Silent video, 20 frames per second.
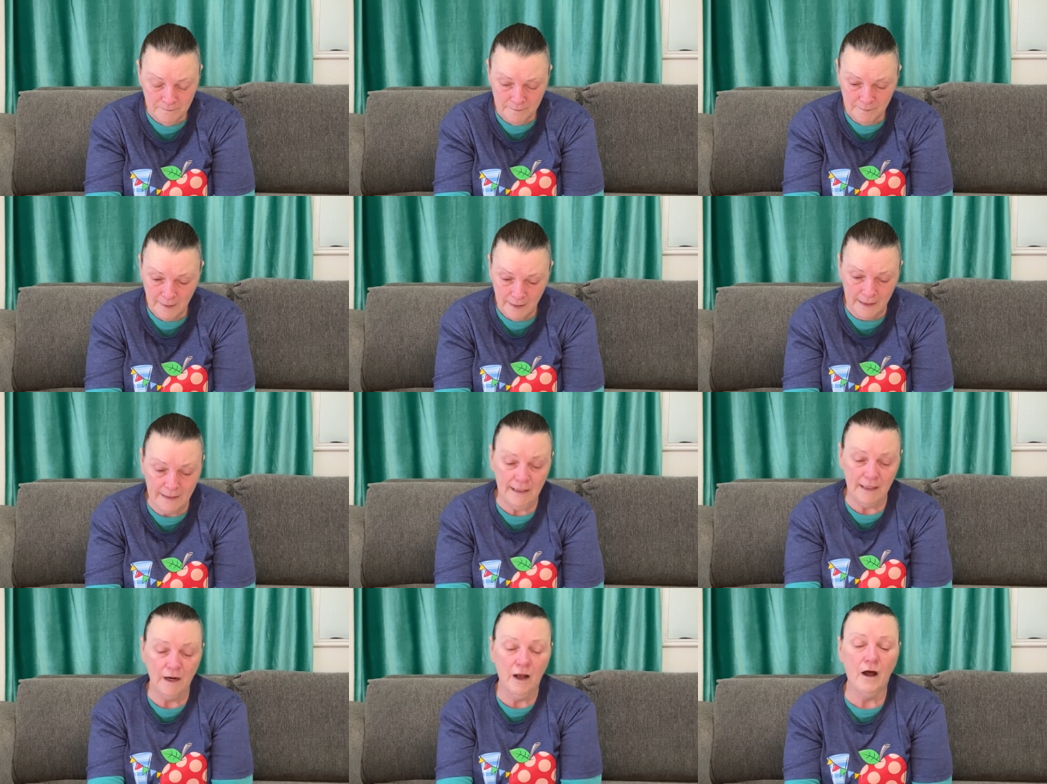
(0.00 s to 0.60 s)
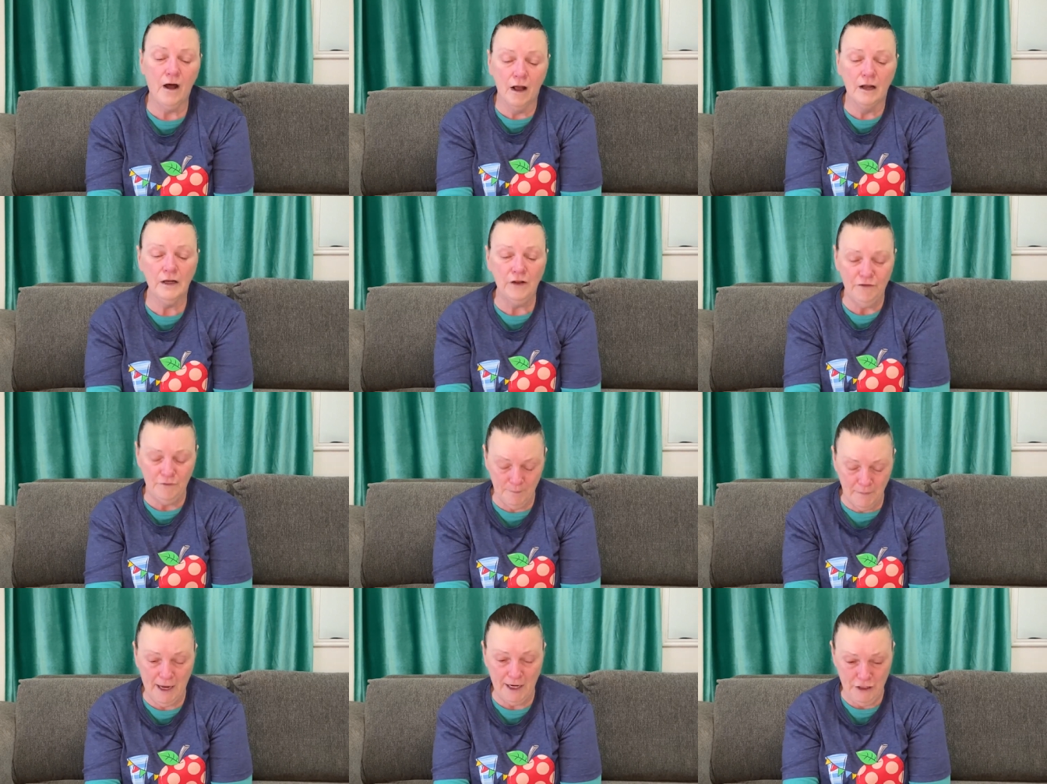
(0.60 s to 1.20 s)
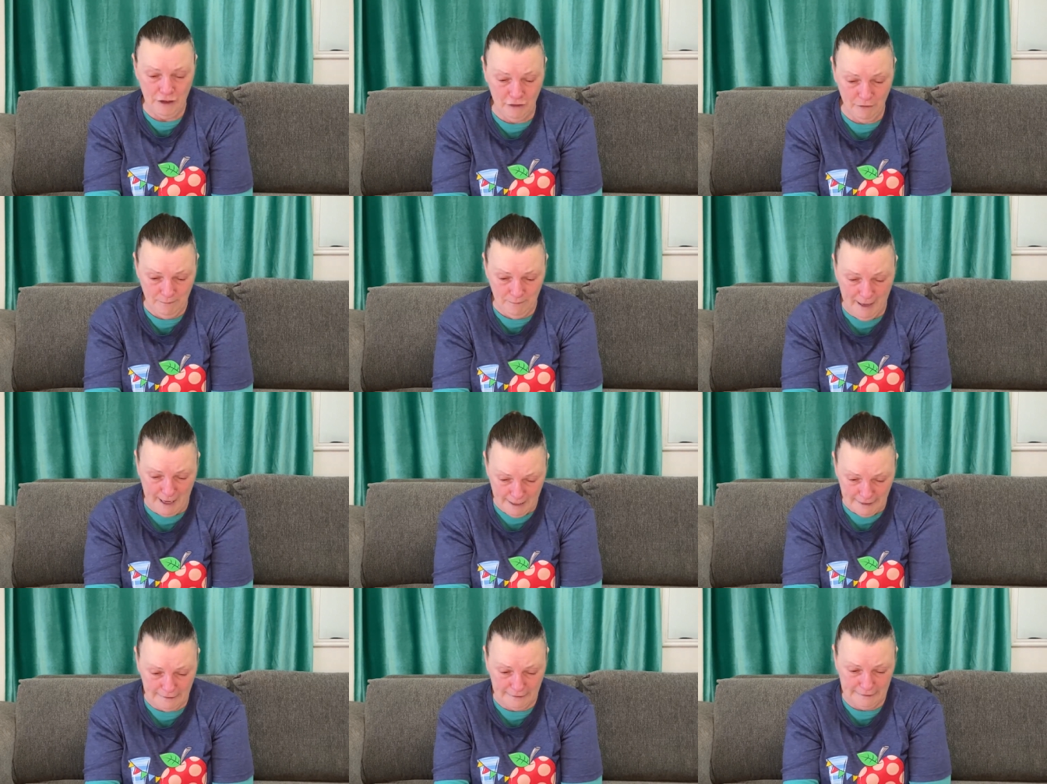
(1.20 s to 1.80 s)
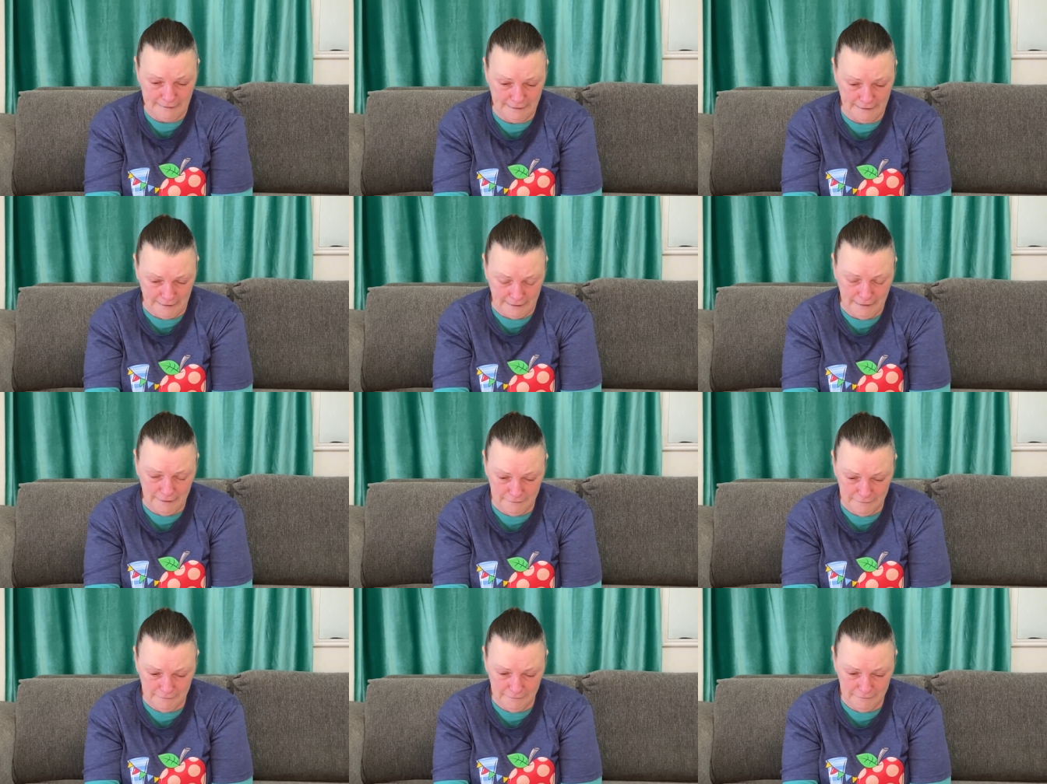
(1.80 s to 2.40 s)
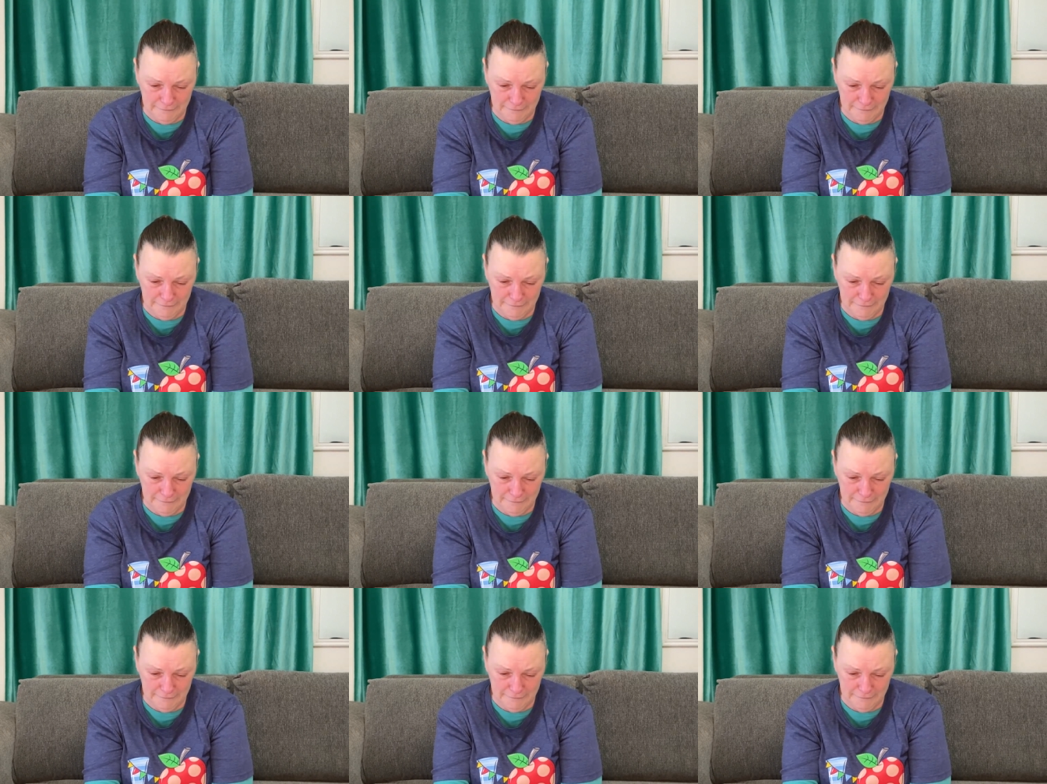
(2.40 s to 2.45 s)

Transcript: And in all of my humanity,